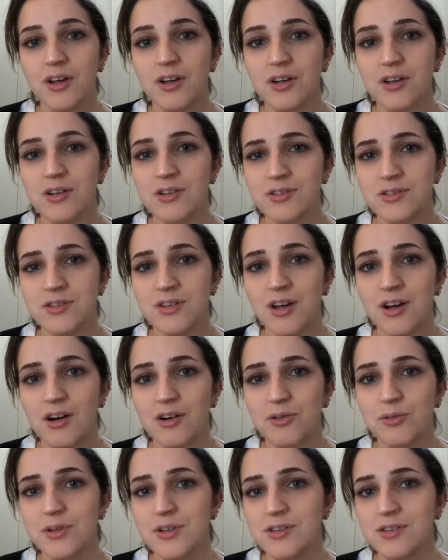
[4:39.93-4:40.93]
Because there are
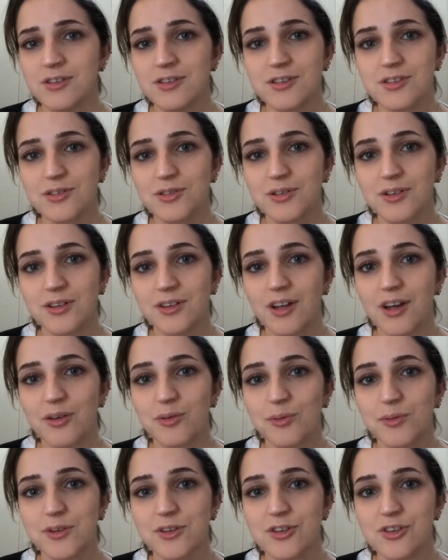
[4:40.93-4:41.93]
reasons to connect
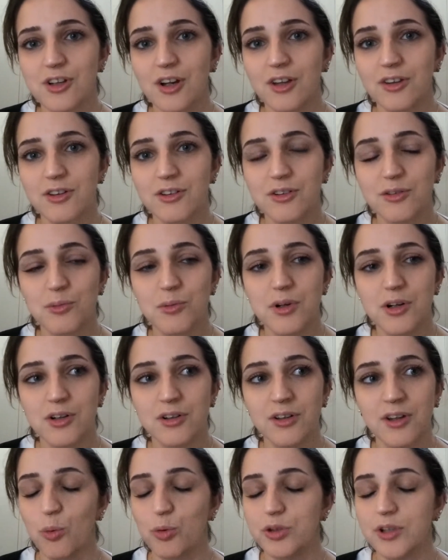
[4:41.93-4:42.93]
with each other. We are
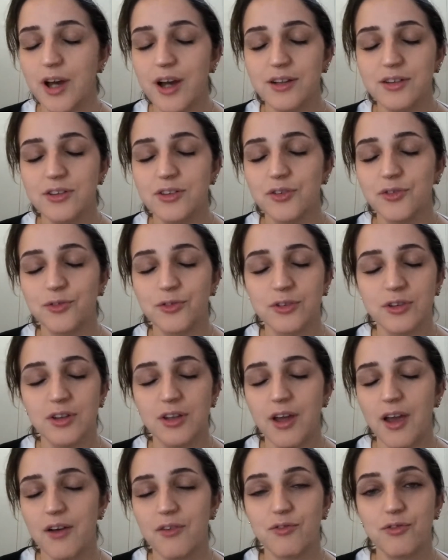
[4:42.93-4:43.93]
not that different,
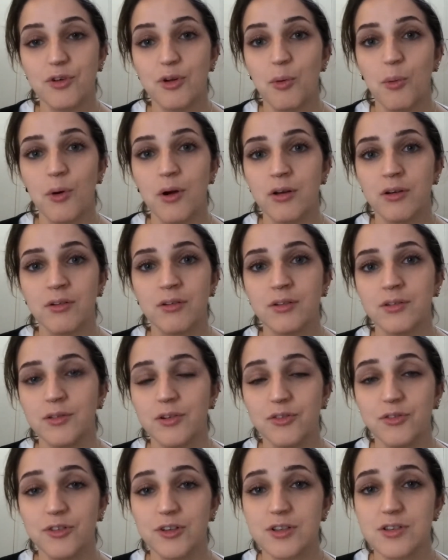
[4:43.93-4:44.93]
every one
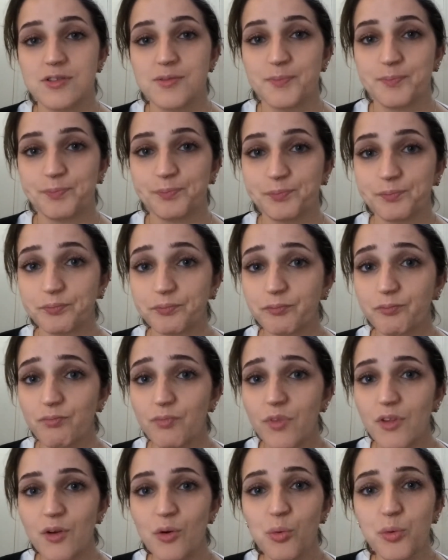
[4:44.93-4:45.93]
of us.
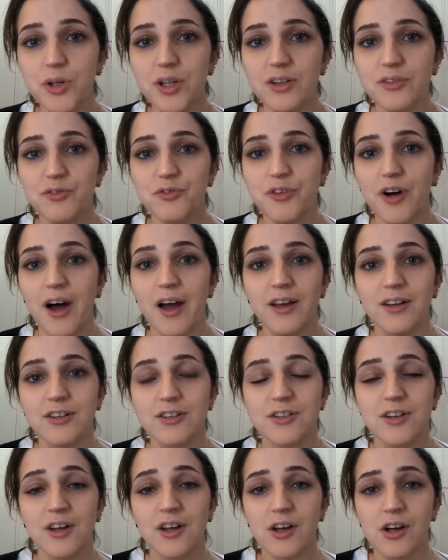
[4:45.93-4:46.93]
We can find
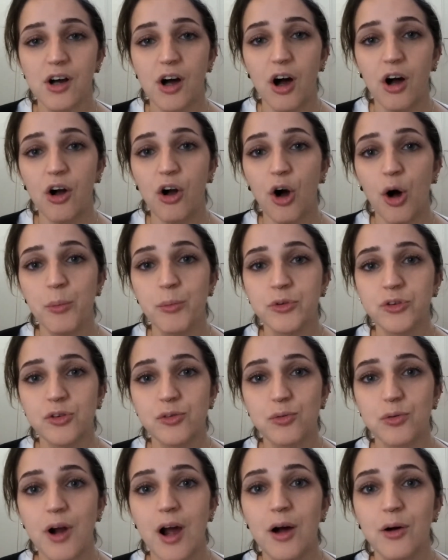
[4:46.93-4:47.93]
a common
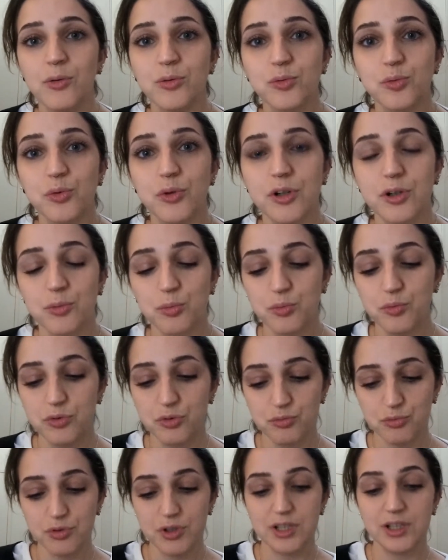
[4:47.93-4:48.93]
ground where we
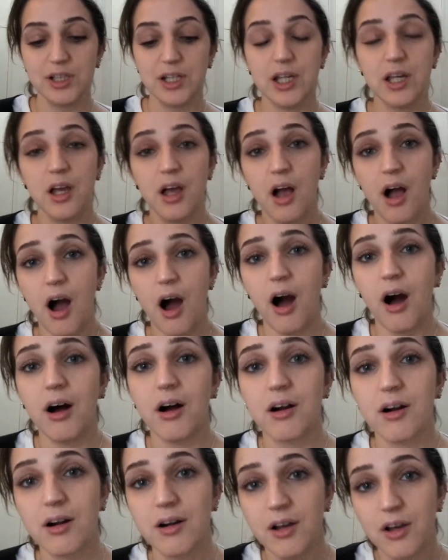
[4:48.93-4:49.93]
really
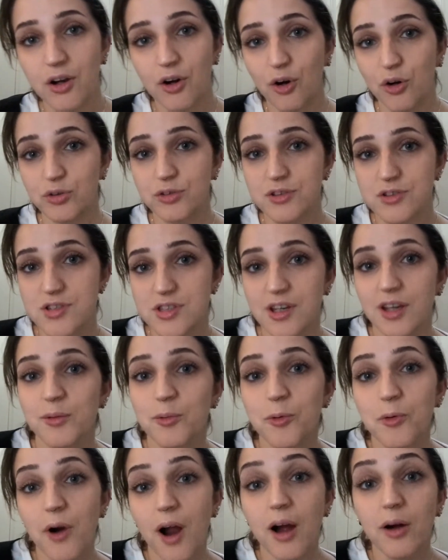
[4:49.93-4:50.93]
are on the same
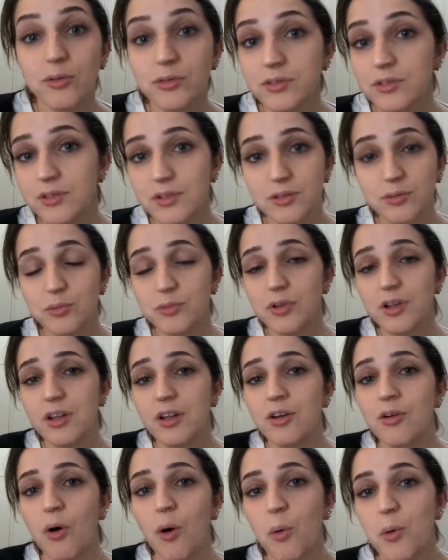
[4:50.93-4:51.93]
ground, and we can
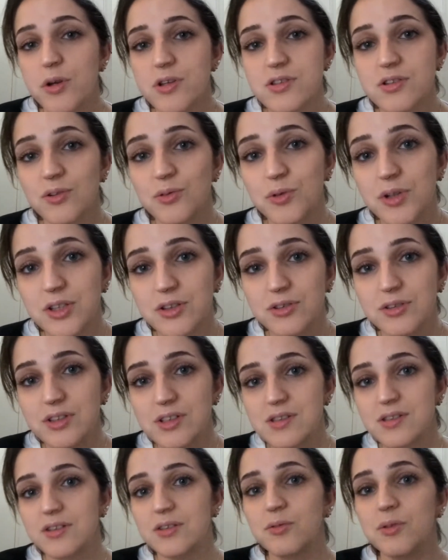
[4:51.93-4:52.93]
always agree to
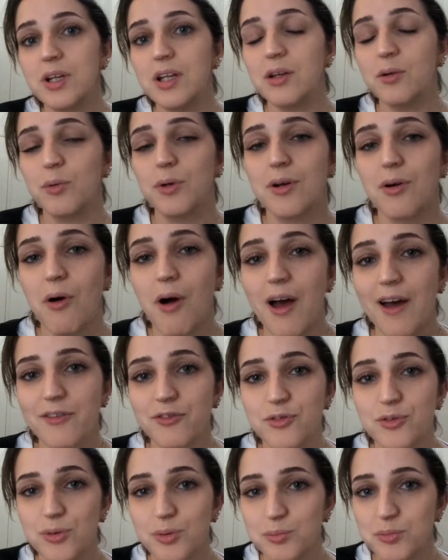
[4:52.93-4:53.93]
disagree. We don't have
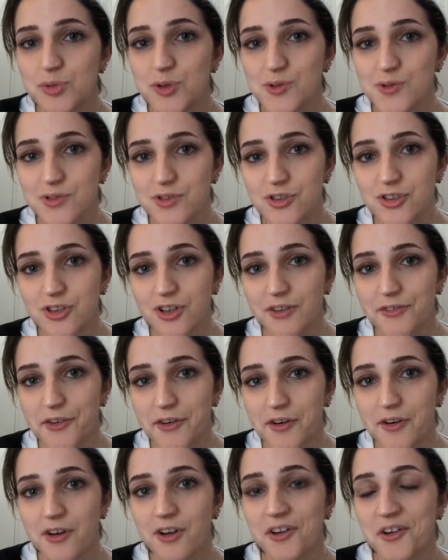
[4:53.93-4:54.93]
to abuse each other.
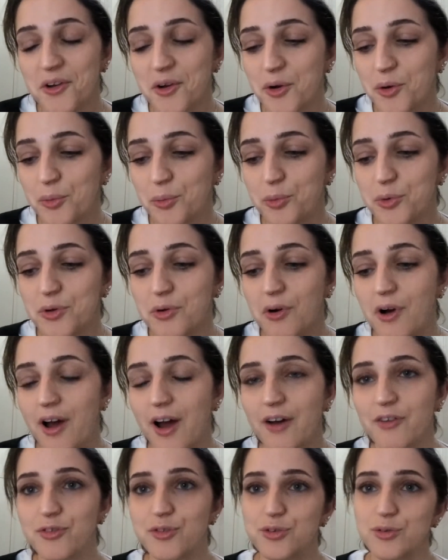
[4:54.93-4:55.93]
We don't
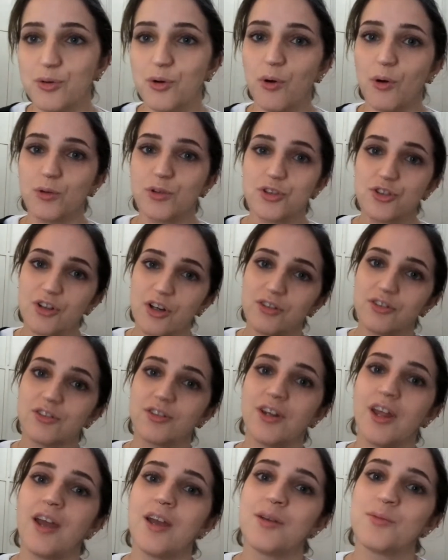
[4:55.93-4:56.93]
have to call each other
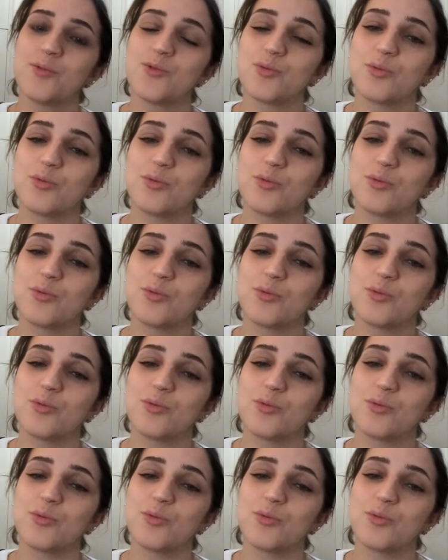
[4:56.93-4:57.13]
names.